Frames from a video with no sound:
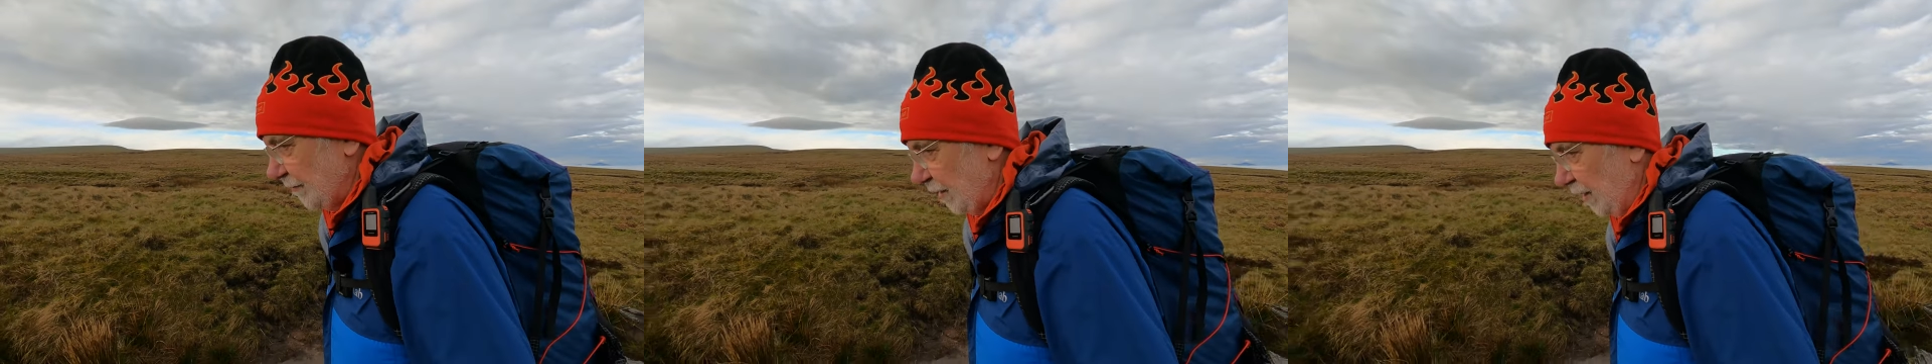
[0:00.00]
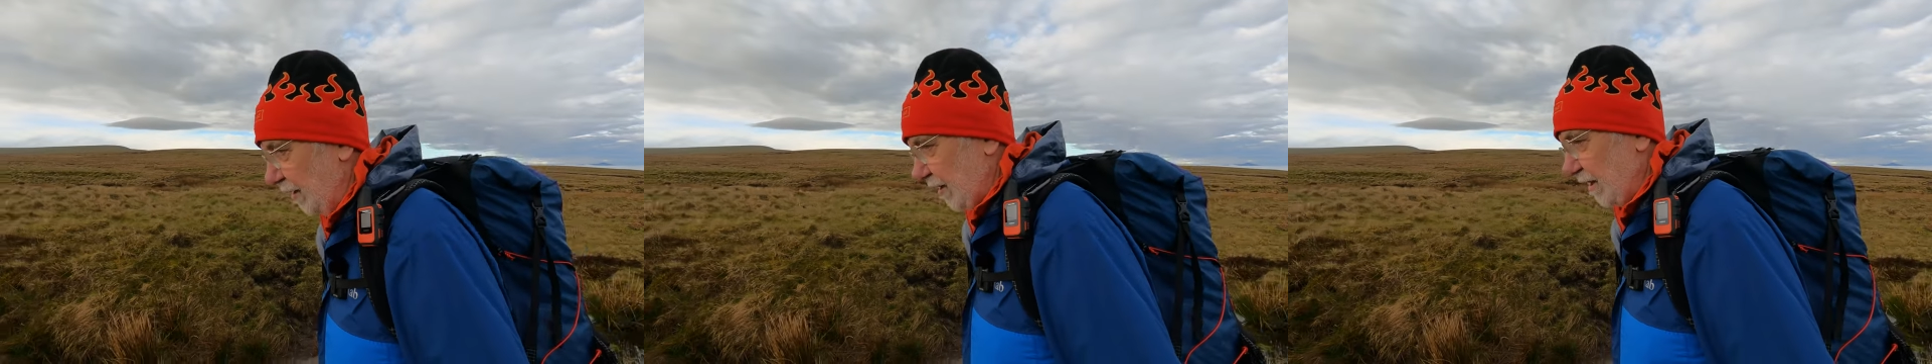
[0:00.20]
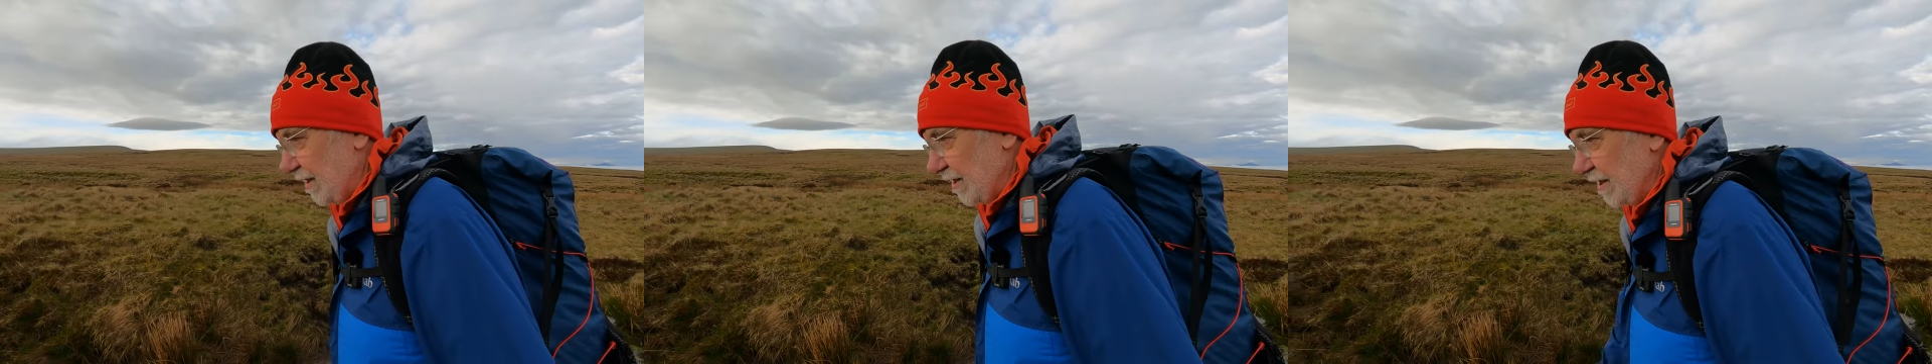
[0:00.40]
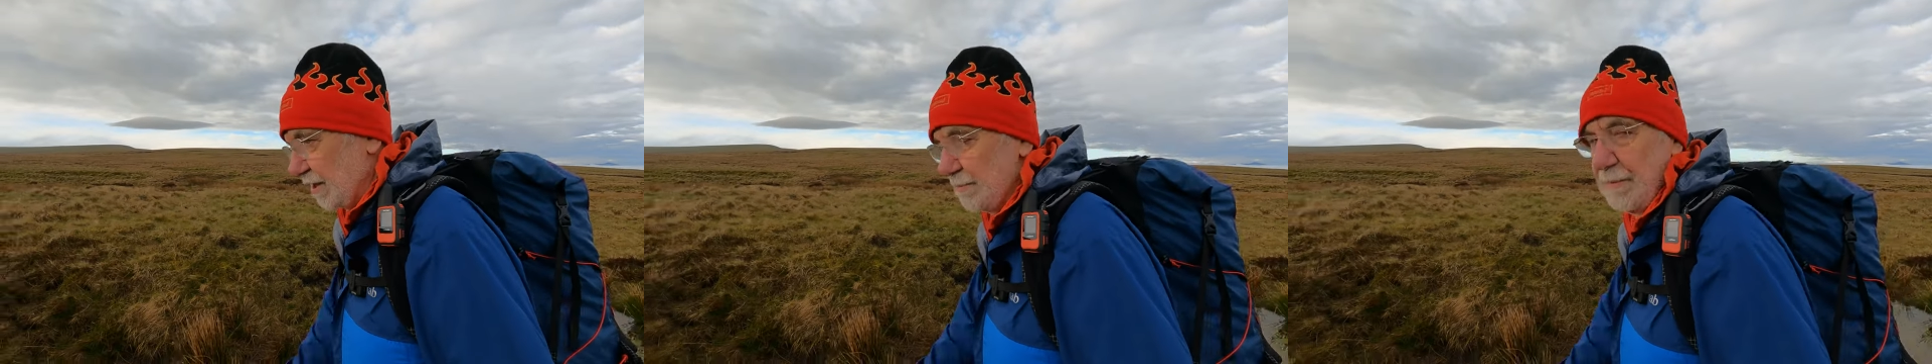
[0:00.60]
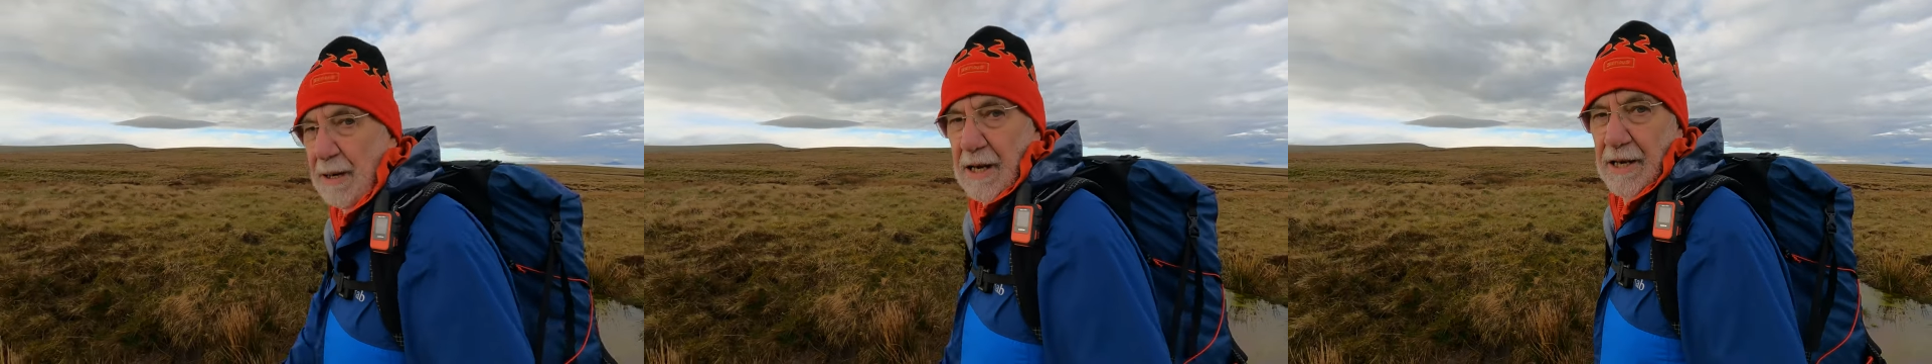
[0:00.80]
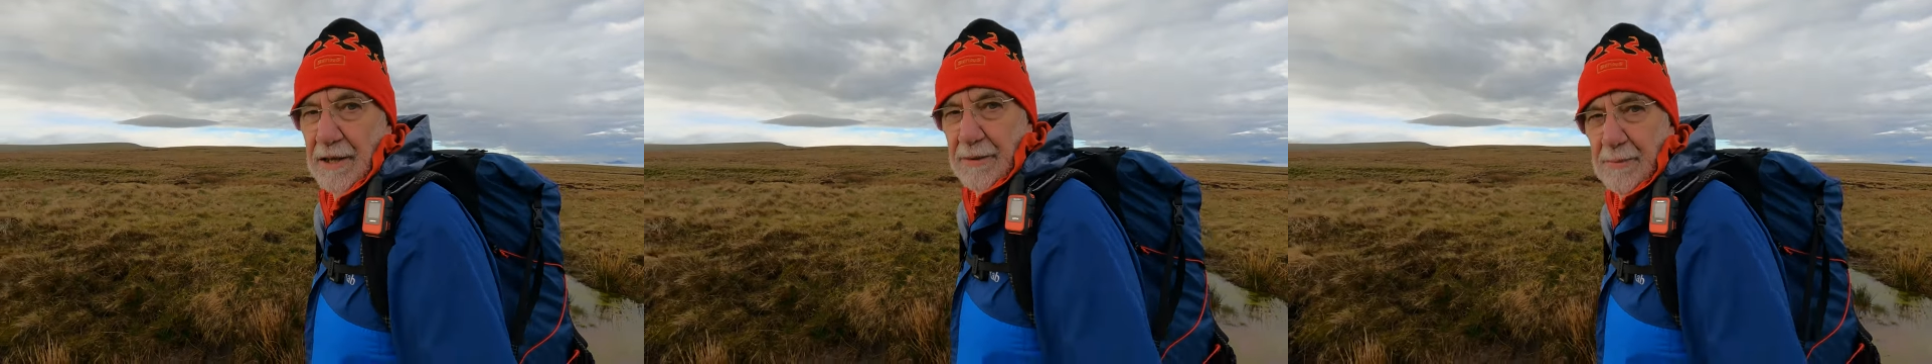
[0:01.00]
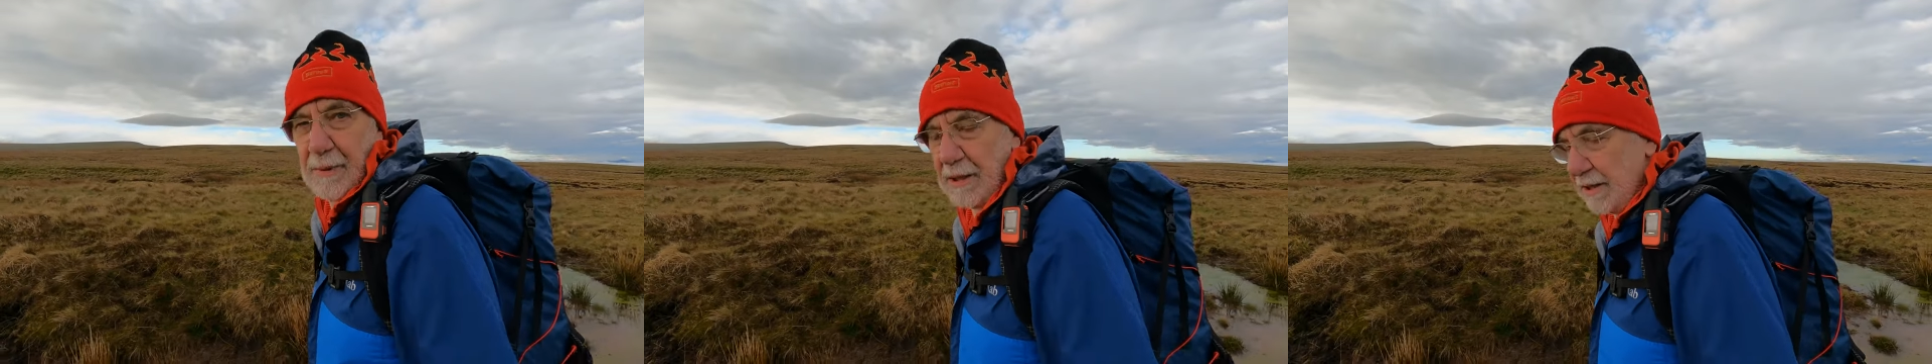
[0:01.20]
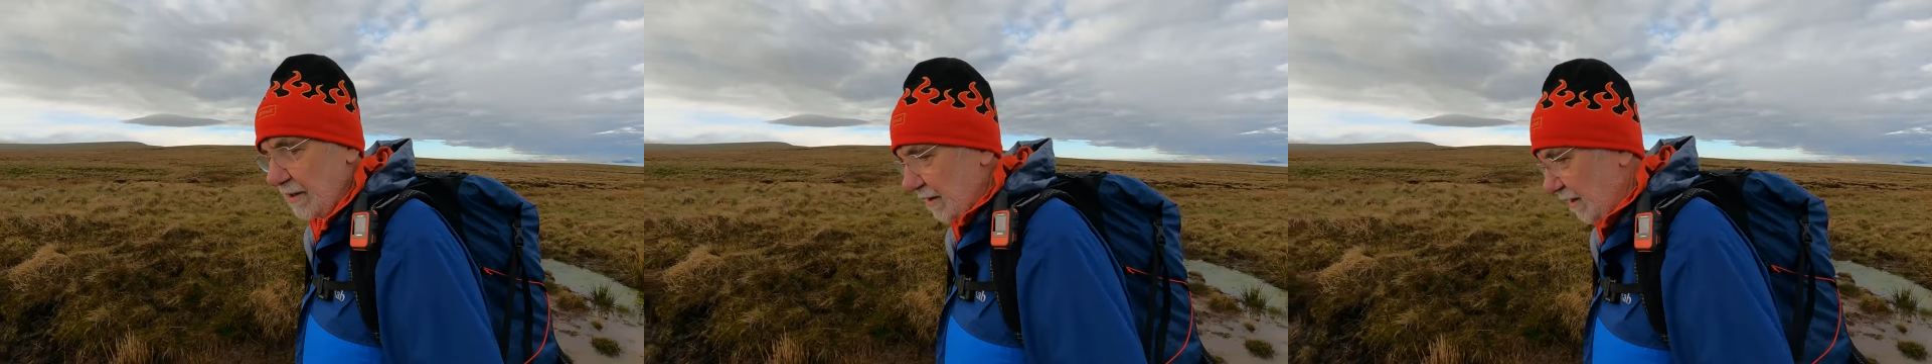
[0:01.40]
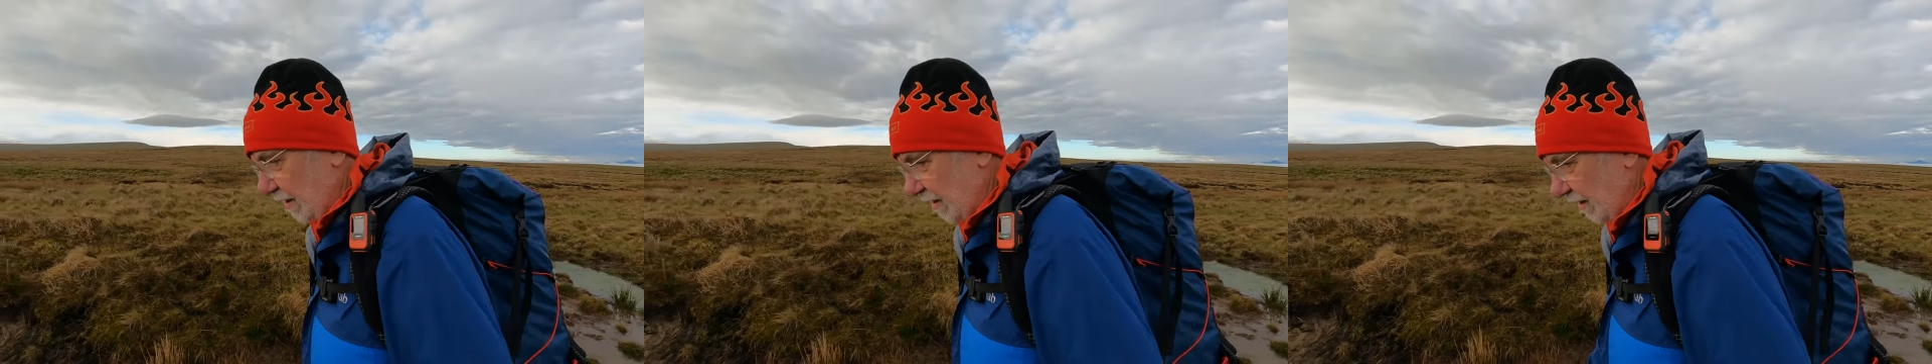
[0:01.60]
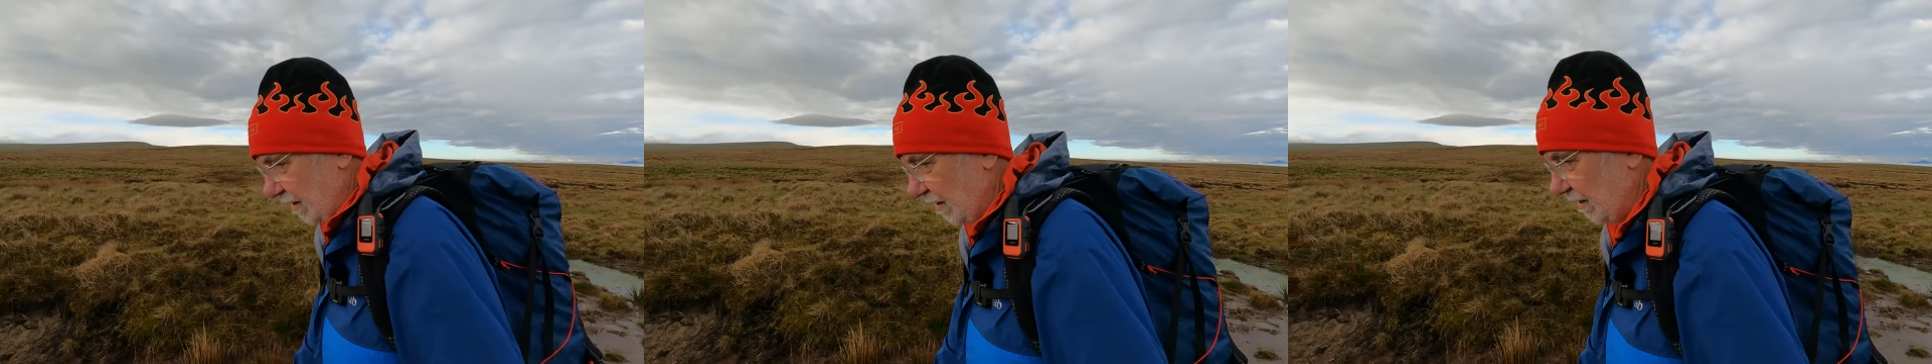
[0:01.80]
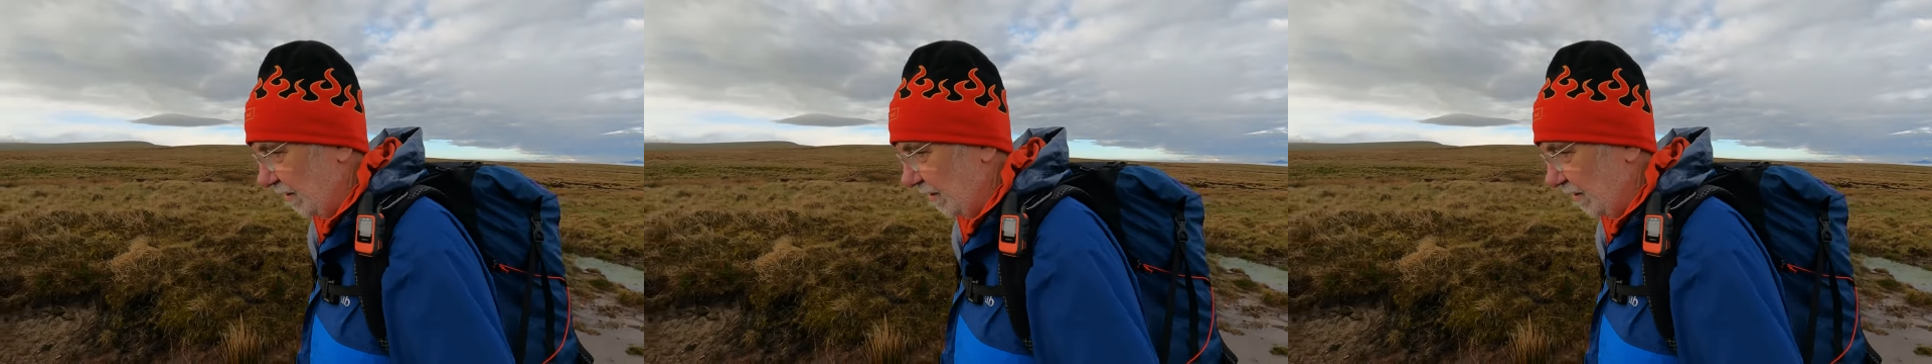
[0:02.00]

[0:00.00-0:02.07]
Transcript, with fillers: Luckily this path's been uh,